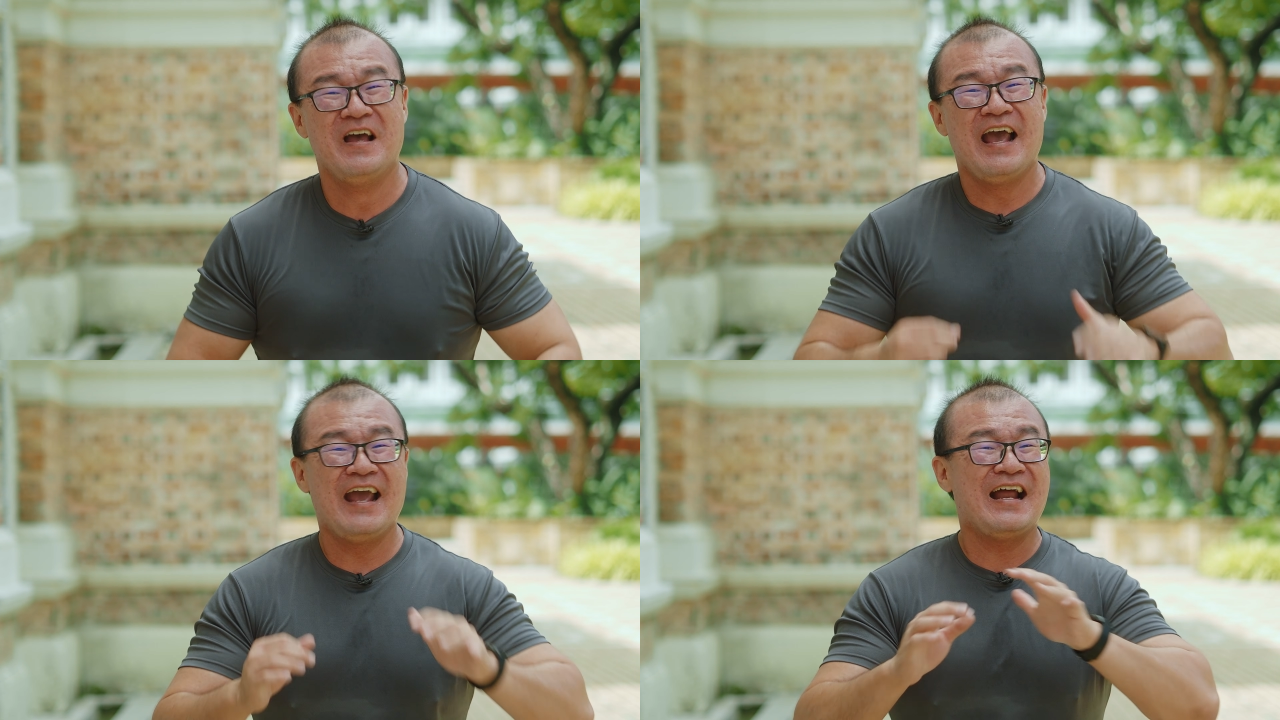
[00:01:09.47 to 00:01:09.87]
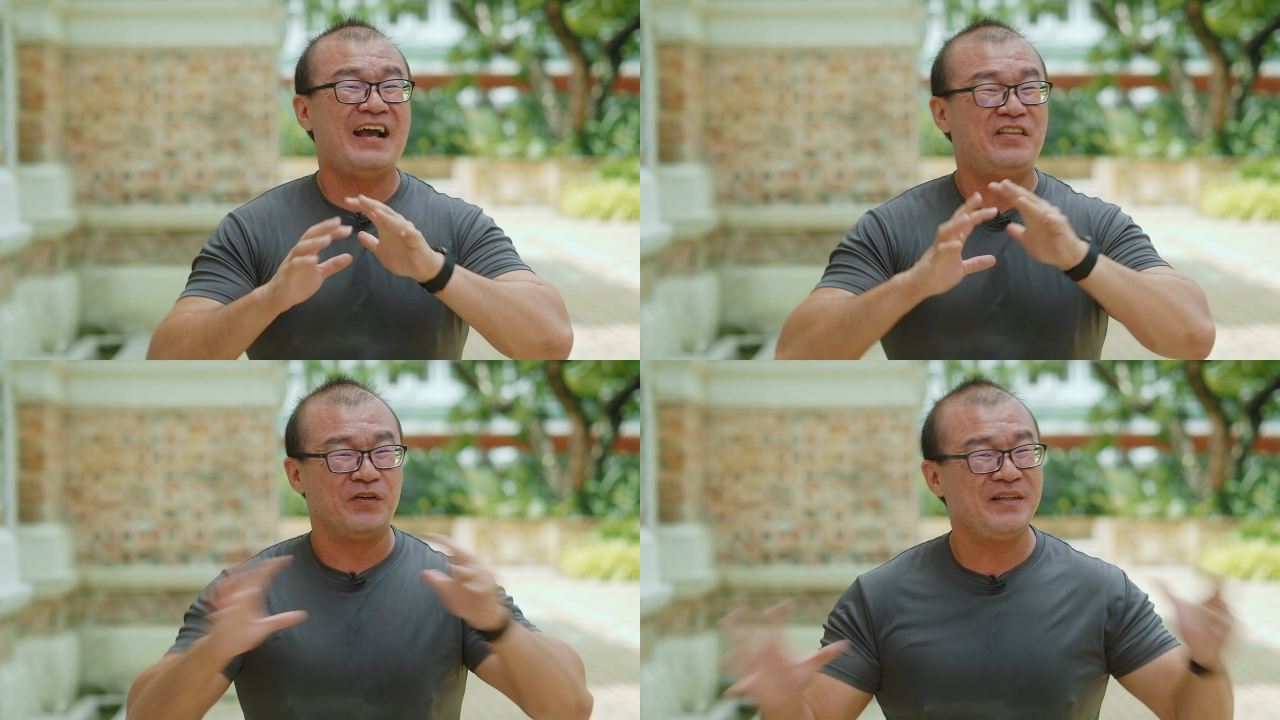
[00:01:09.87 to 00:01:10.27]
And I
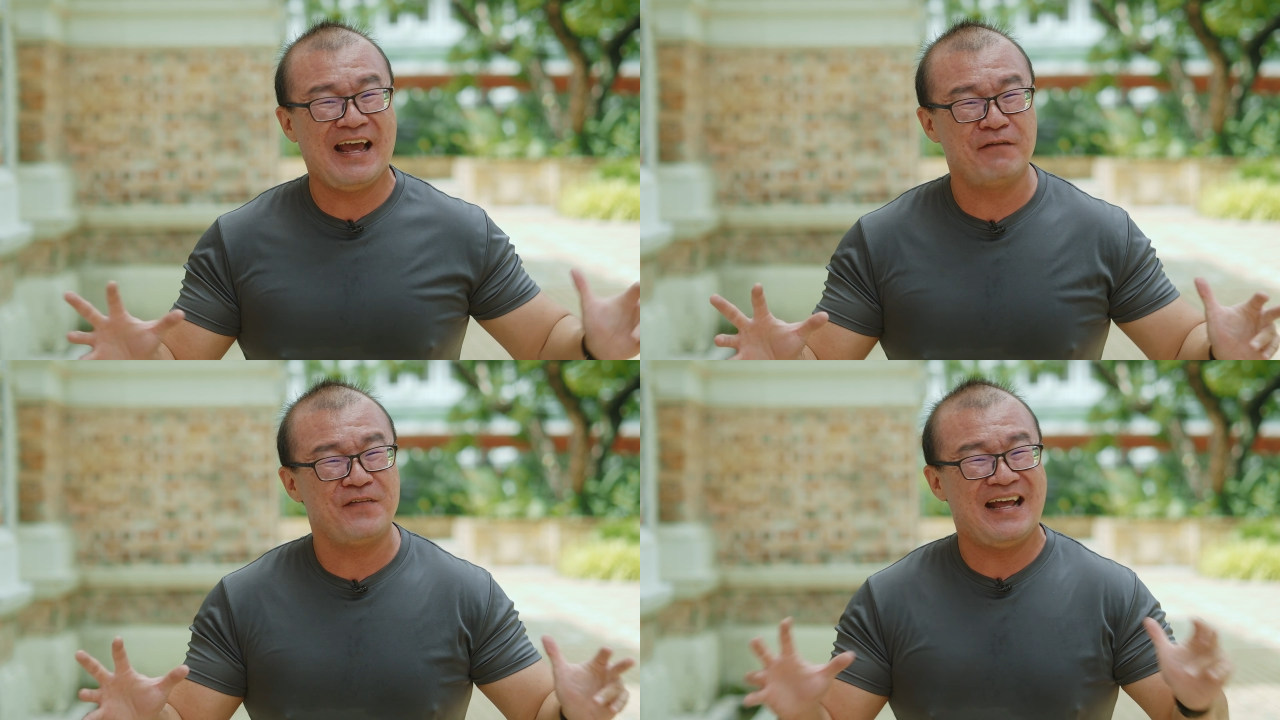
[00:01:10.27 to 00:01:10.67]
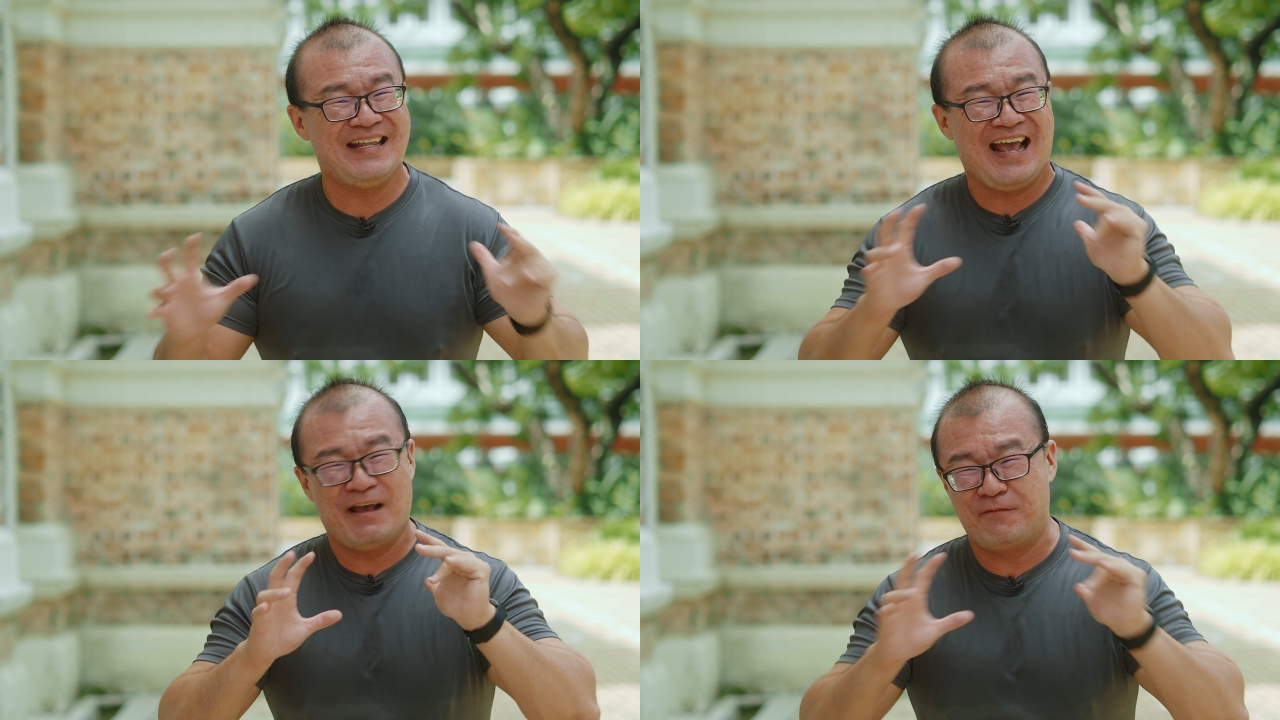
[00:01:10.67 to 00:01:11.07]
don't have
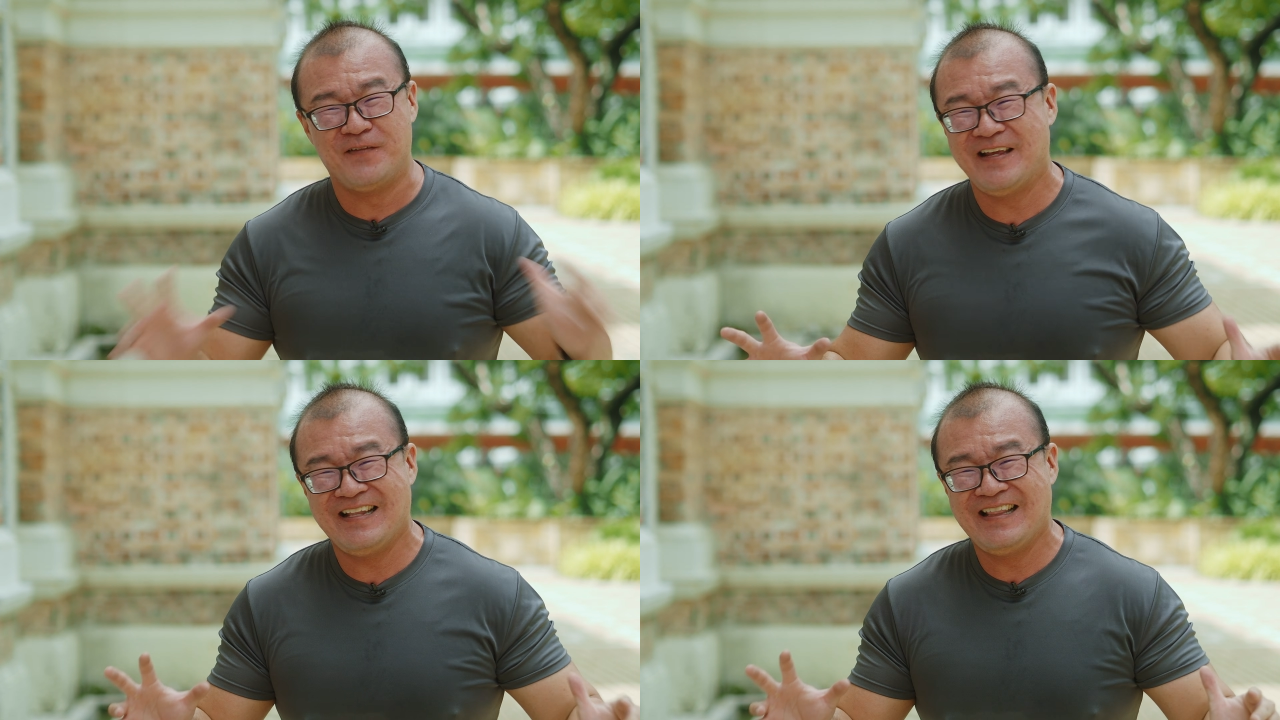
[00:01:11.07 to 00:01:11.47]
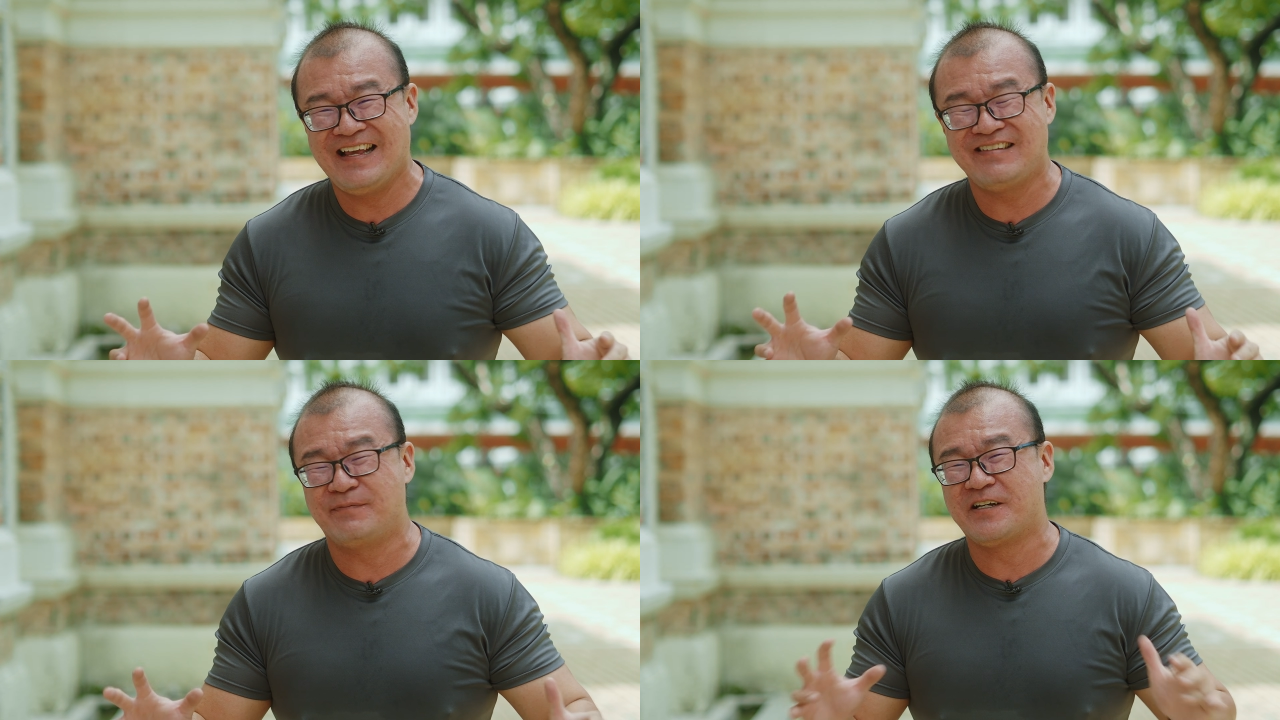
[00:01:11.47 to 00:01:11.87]
any affiliate
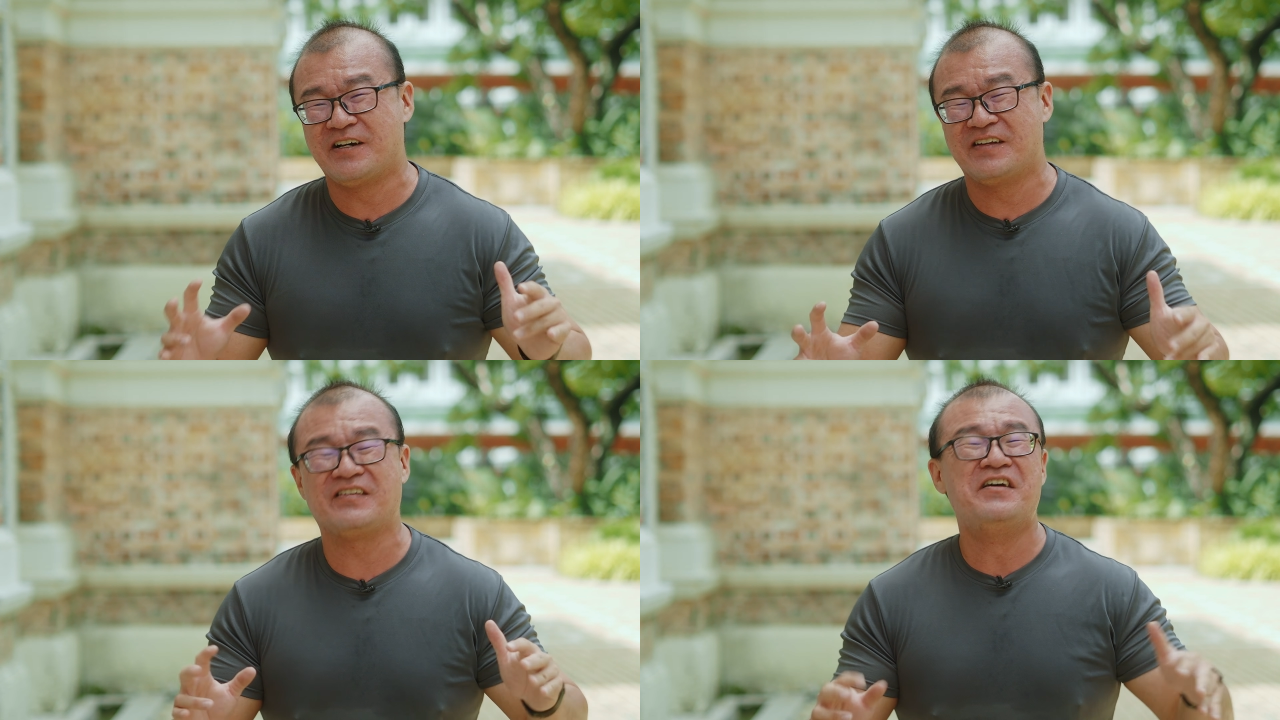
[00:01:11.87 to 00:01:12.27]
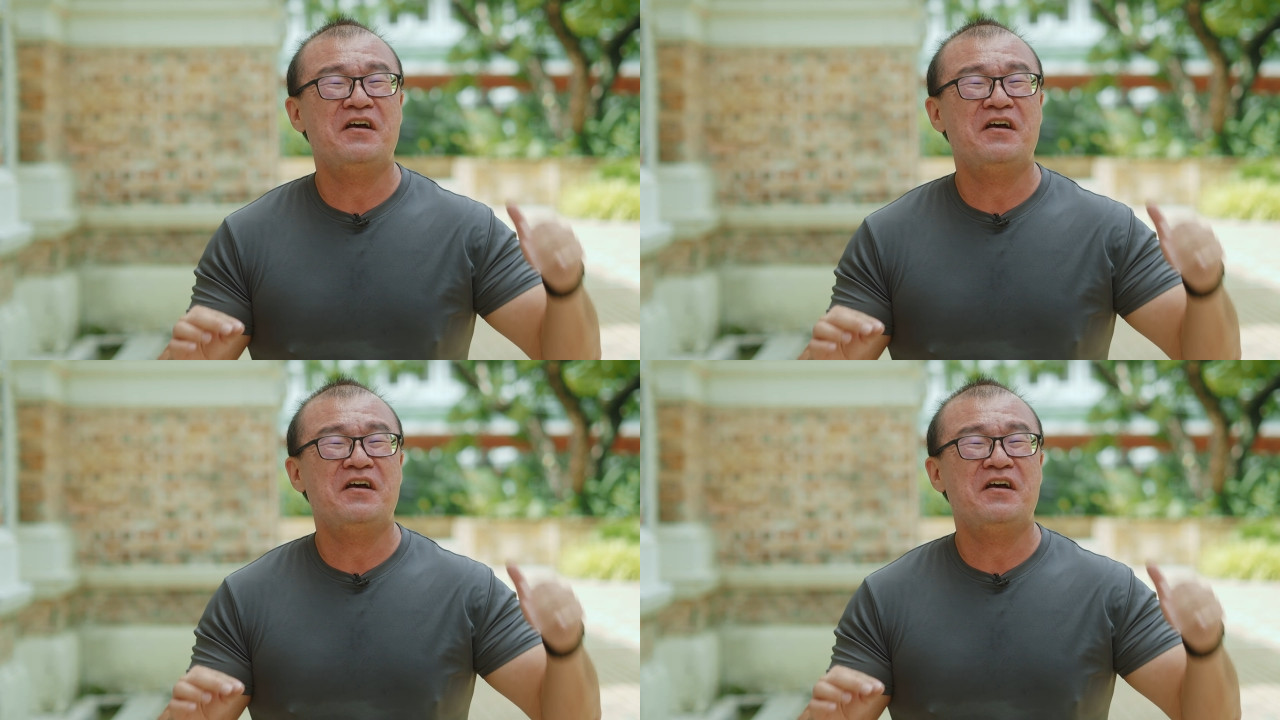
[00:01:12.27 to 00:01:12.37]
links because